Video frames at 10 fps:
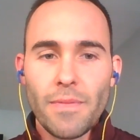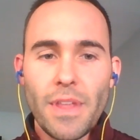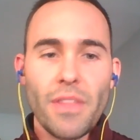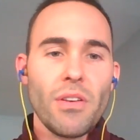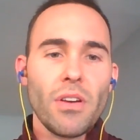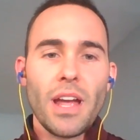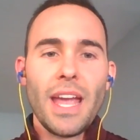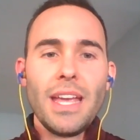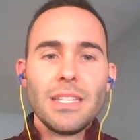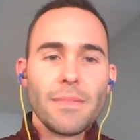Now, there are
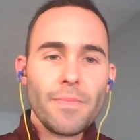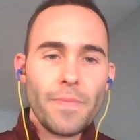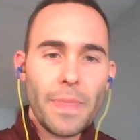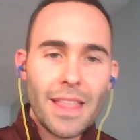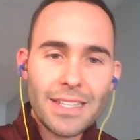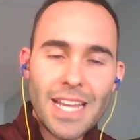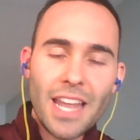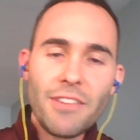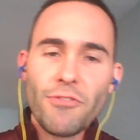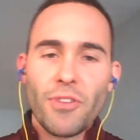8
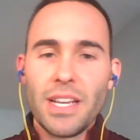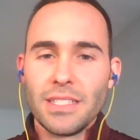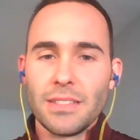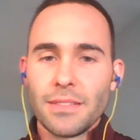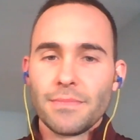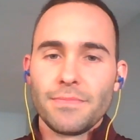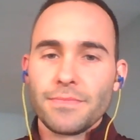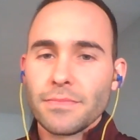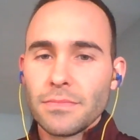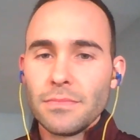telling phrases
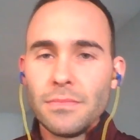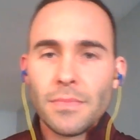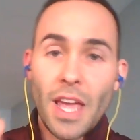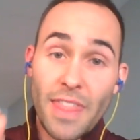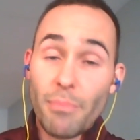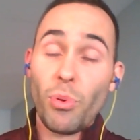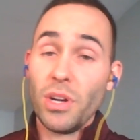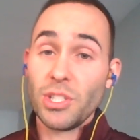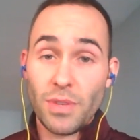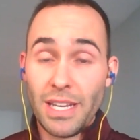that
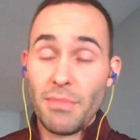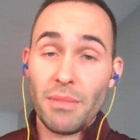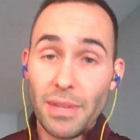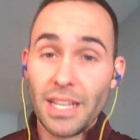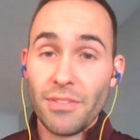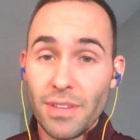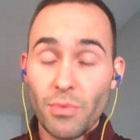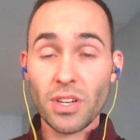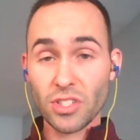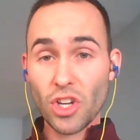point to a limiting belief. And
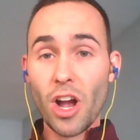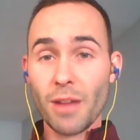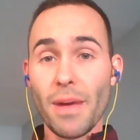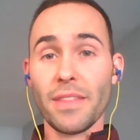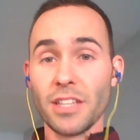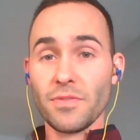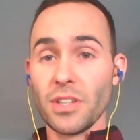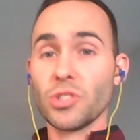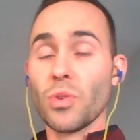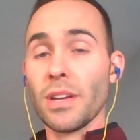we're going to talk about this very
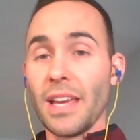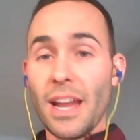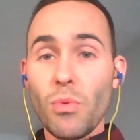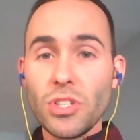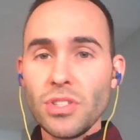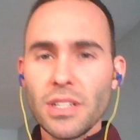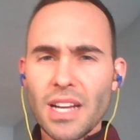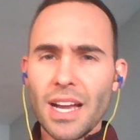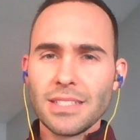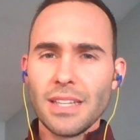shortly. And I want you to
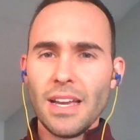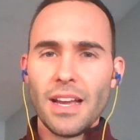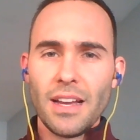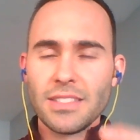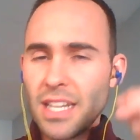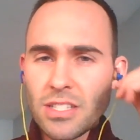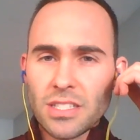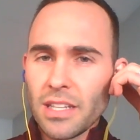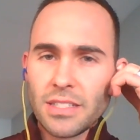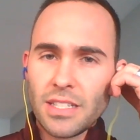guys, instead of
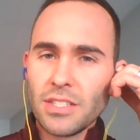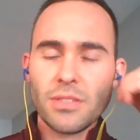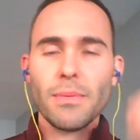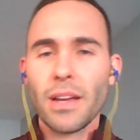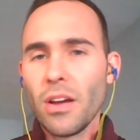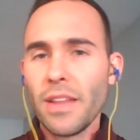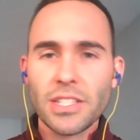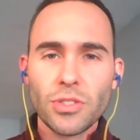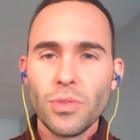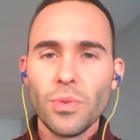just listening to them like, oh,
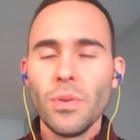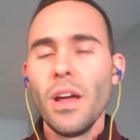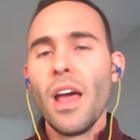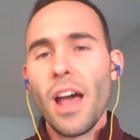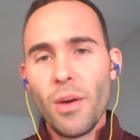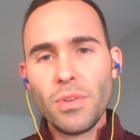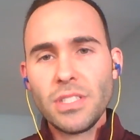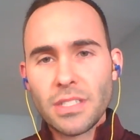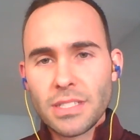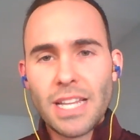that's cool, I want you
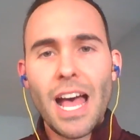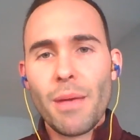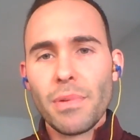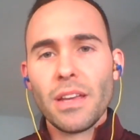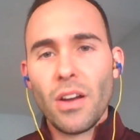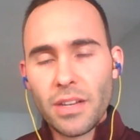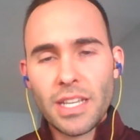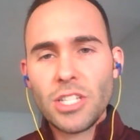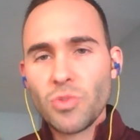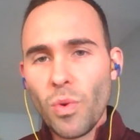to stop on
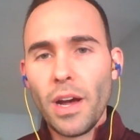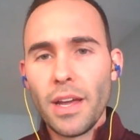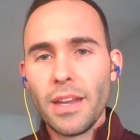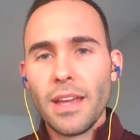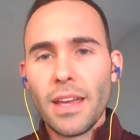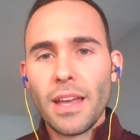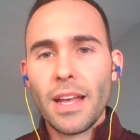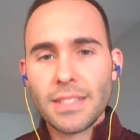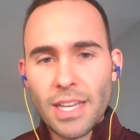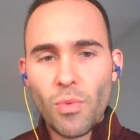each one
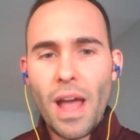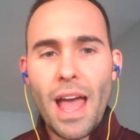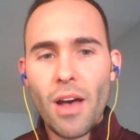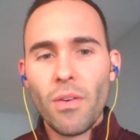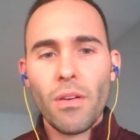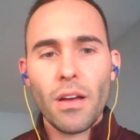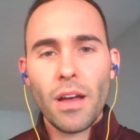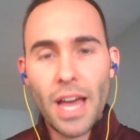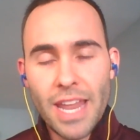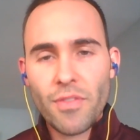and say, wow,
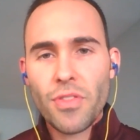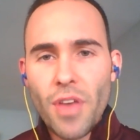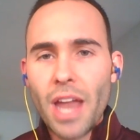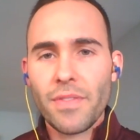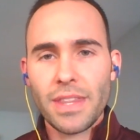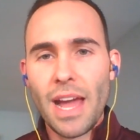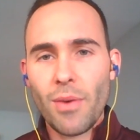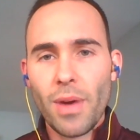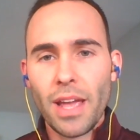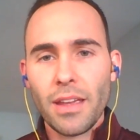I never thought of it that way.